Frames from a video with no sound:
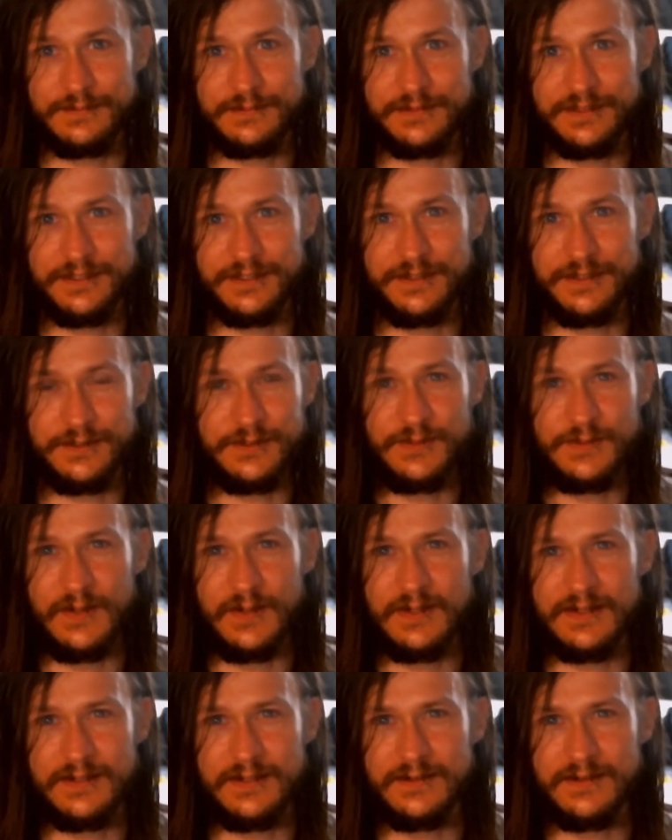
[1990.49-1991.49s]
You know, you
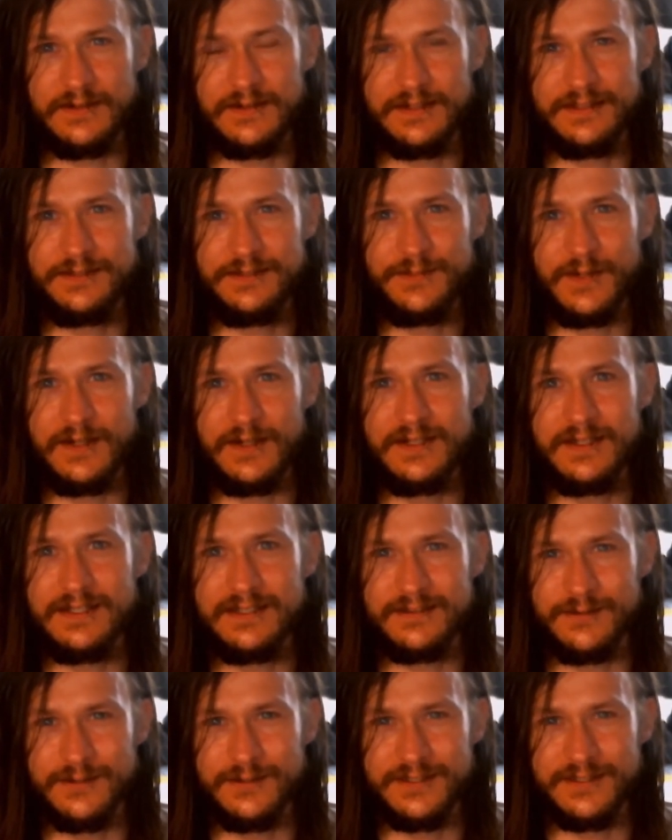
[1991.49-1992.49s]
probably didn't
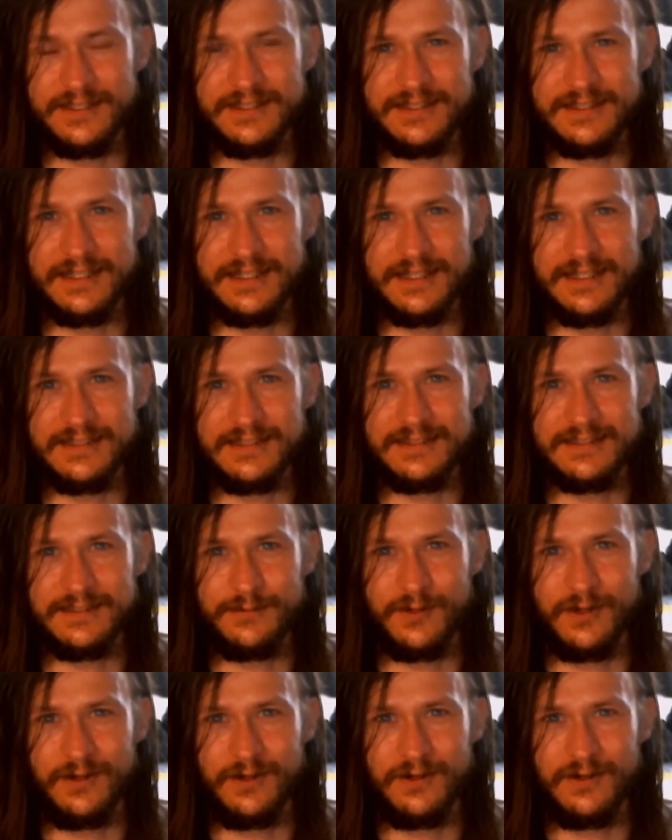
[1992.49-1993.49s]
hold anything against them
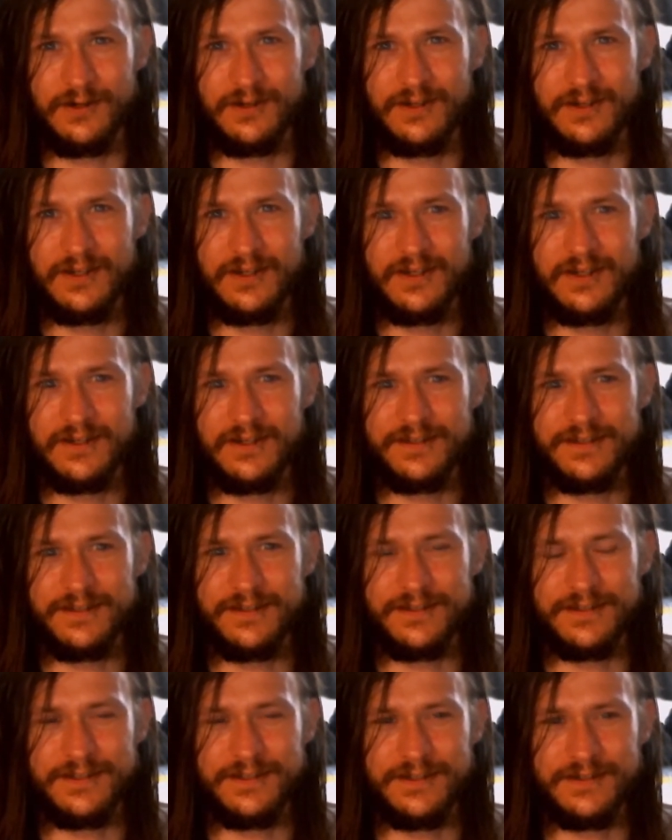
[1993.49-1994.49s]
at all.
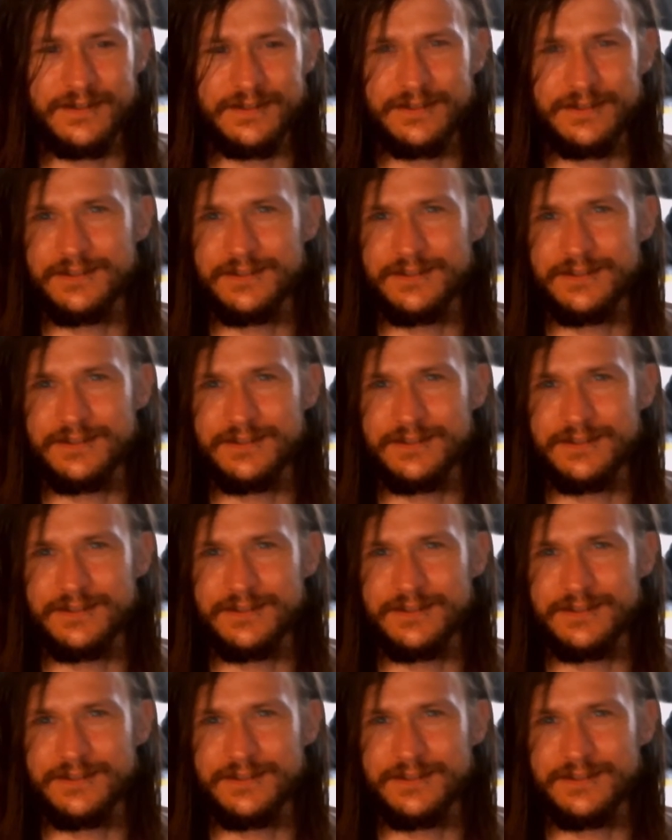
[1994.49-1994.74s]
You know, you